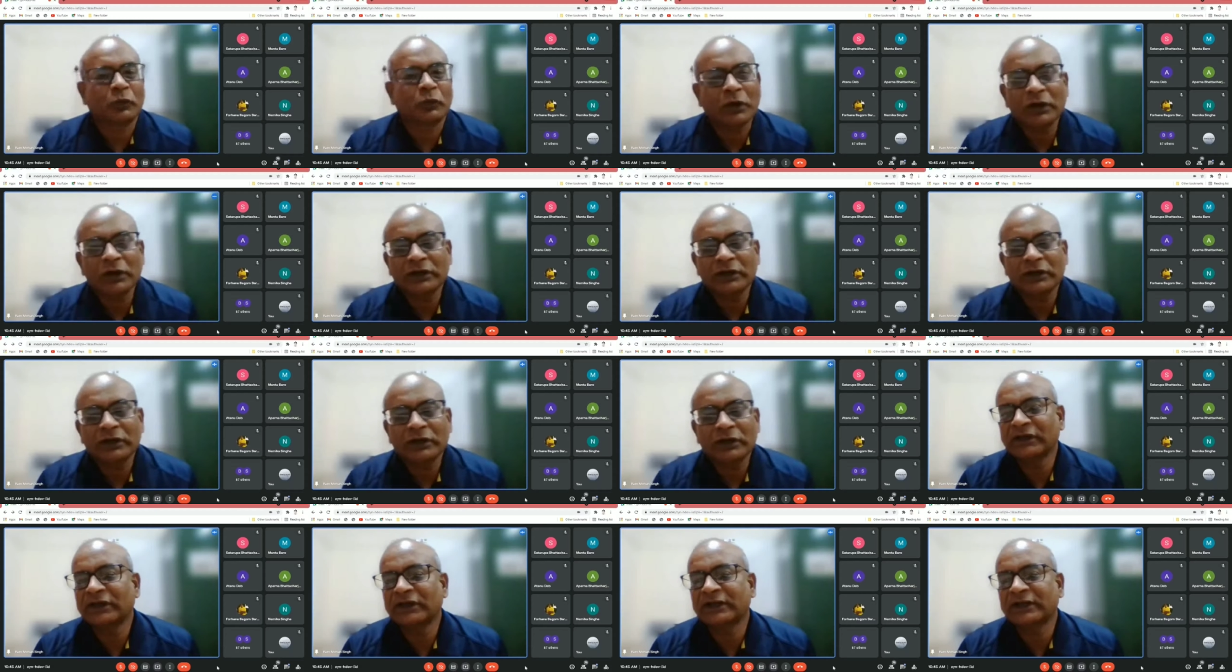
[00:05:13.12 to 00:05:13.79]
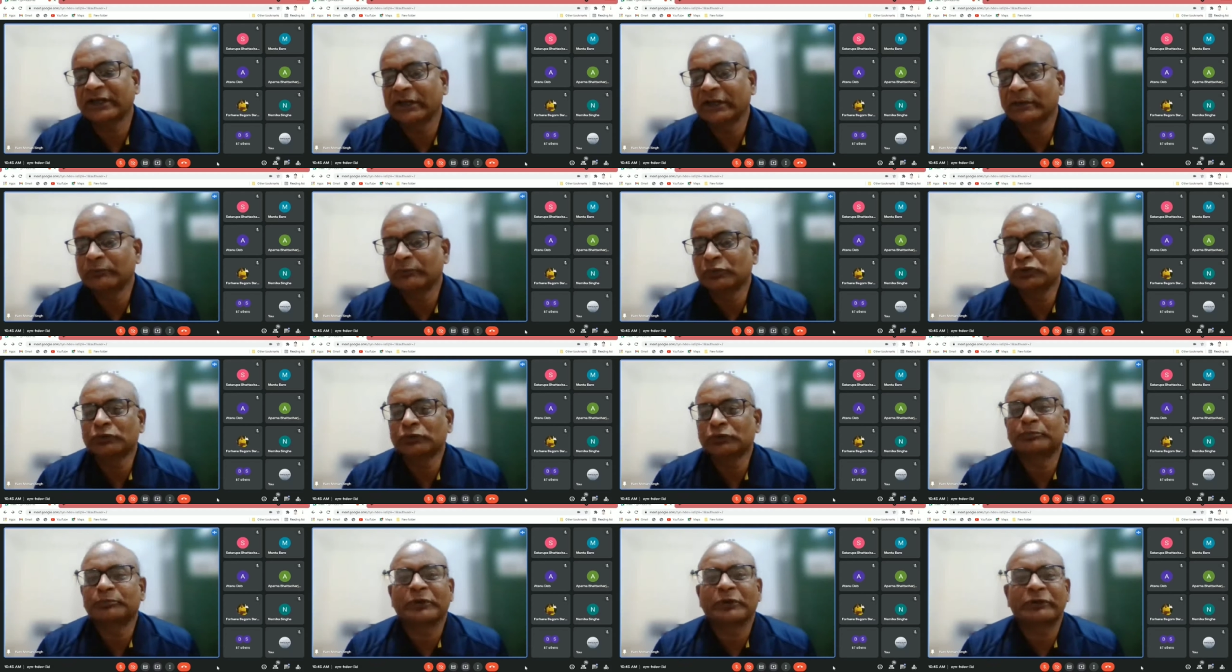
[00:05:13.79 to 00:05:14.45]
with what we are
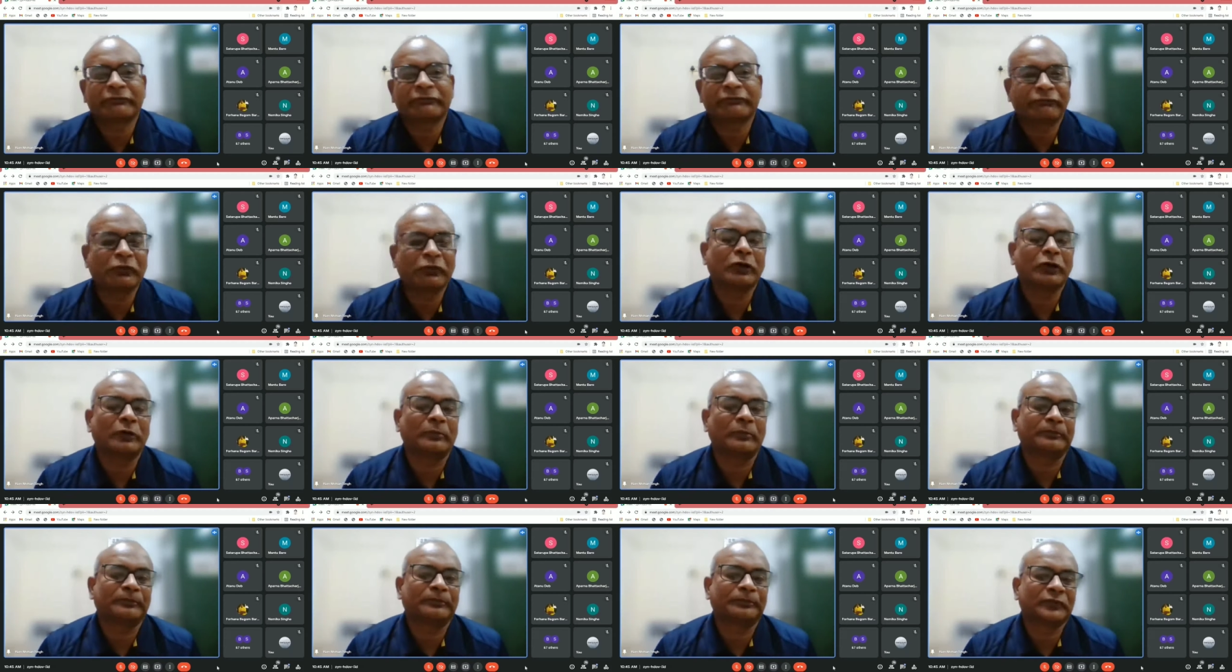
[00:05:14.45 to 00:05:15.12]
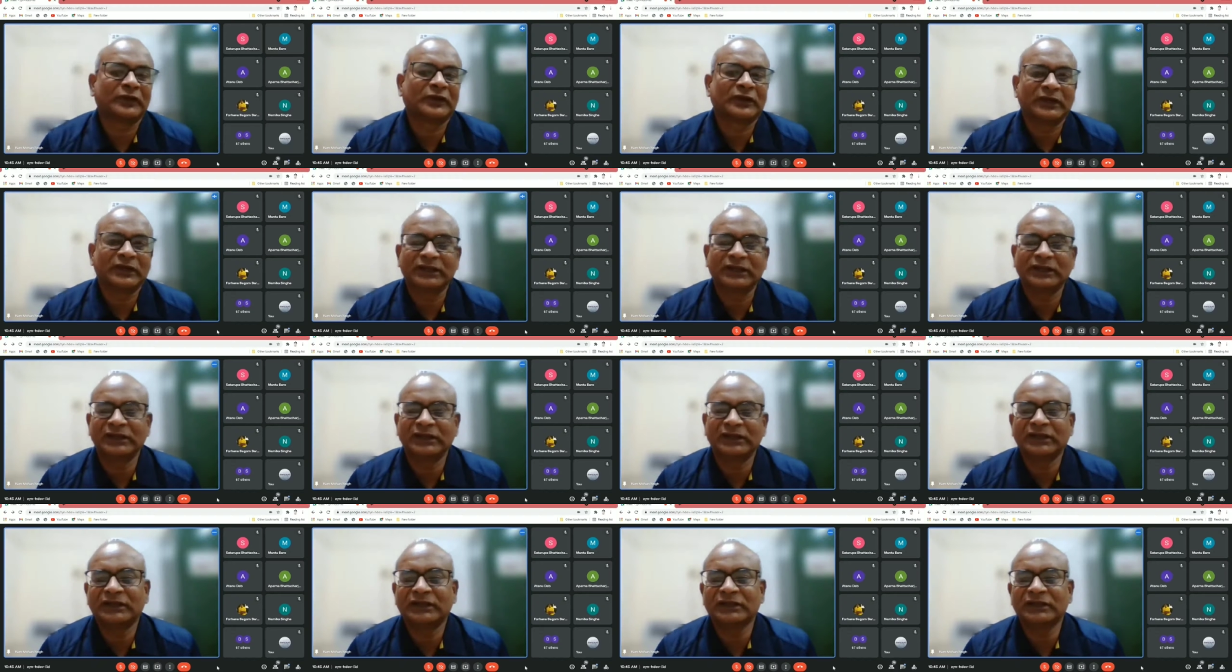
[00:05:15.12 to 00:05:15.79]
able to perform
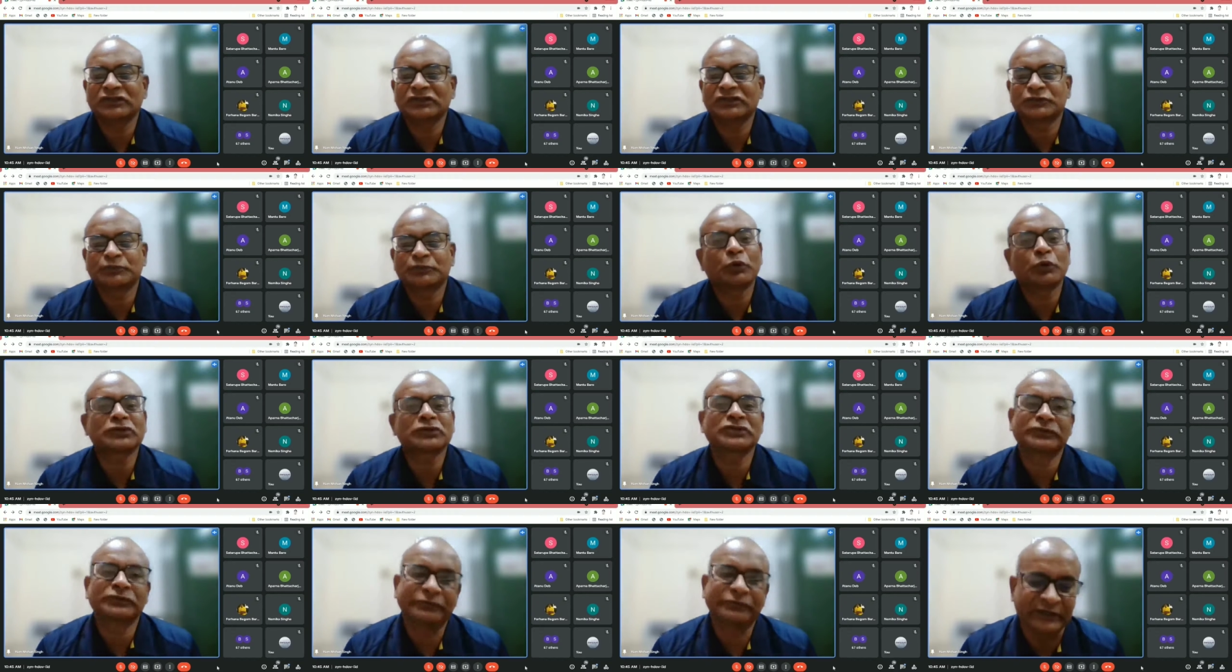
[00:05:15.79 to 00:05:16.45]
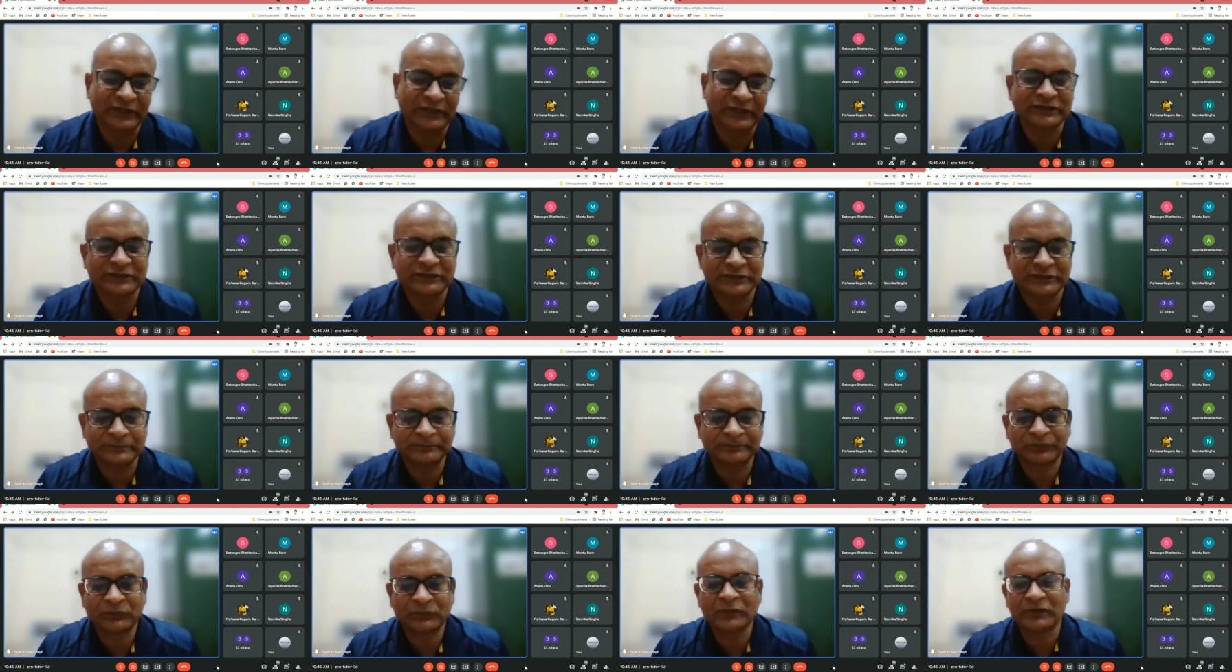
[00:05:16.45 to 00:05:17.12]
in the sports
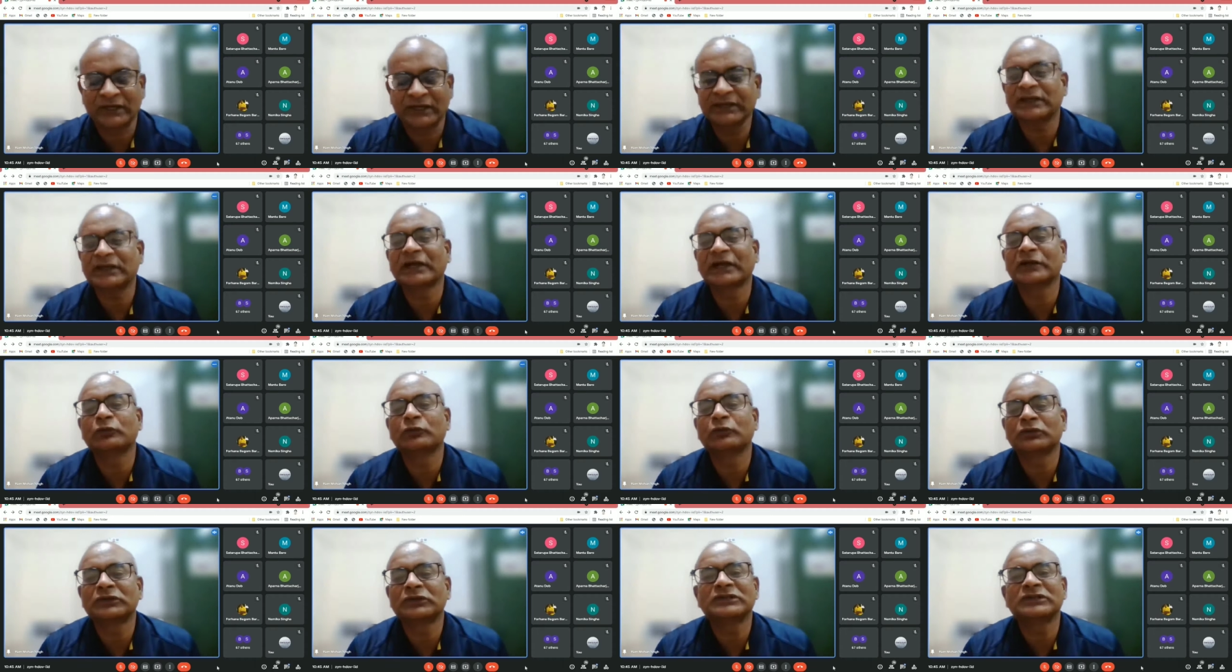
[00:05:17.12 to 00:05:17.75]
field, right?